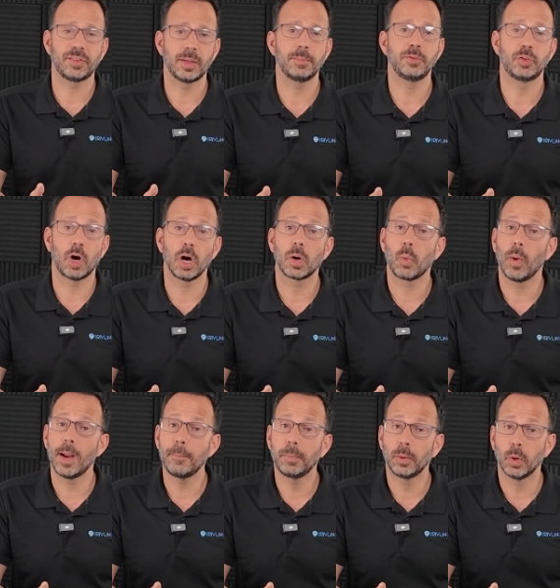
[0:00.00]
some dark
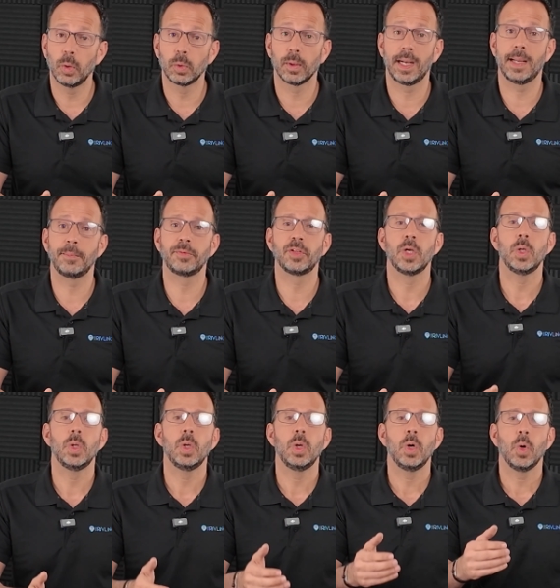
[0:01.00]
web programs
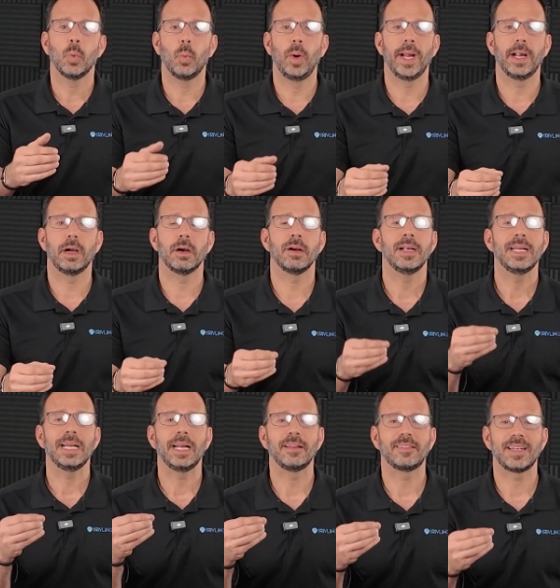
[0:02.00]
where
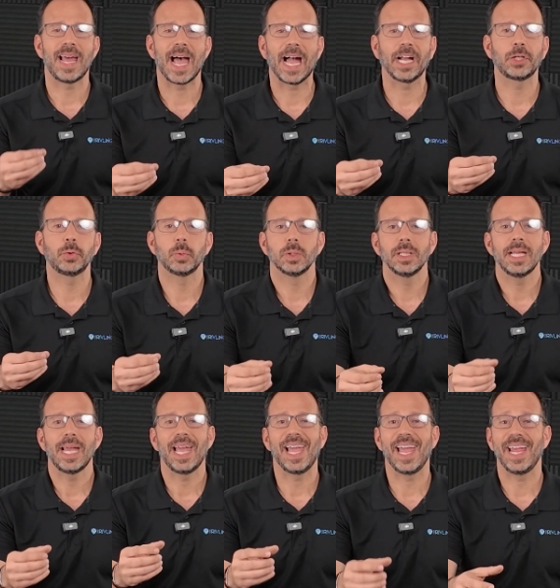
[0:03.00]
it's an
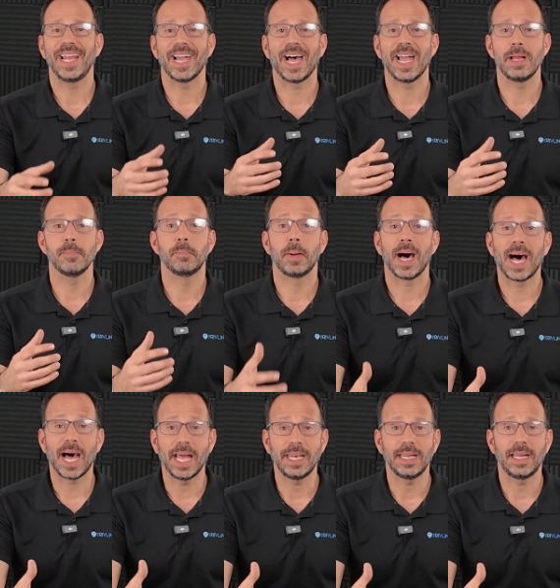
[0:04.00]
actual AI
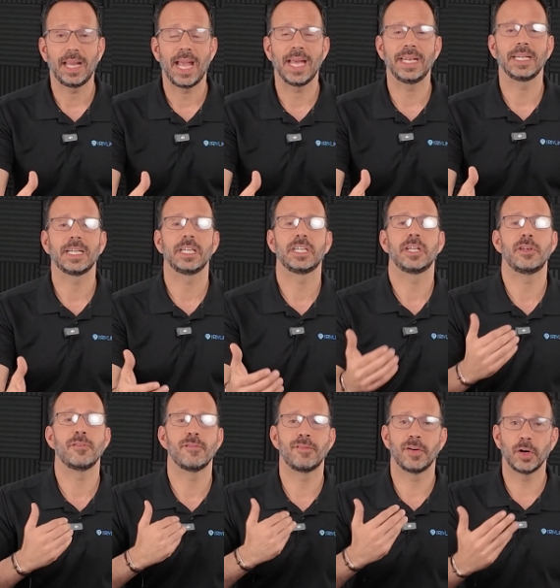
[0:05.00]
bot and it could
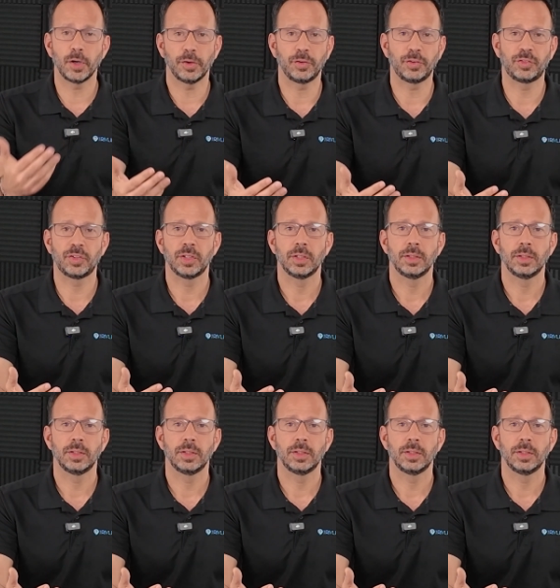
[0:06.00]
converse.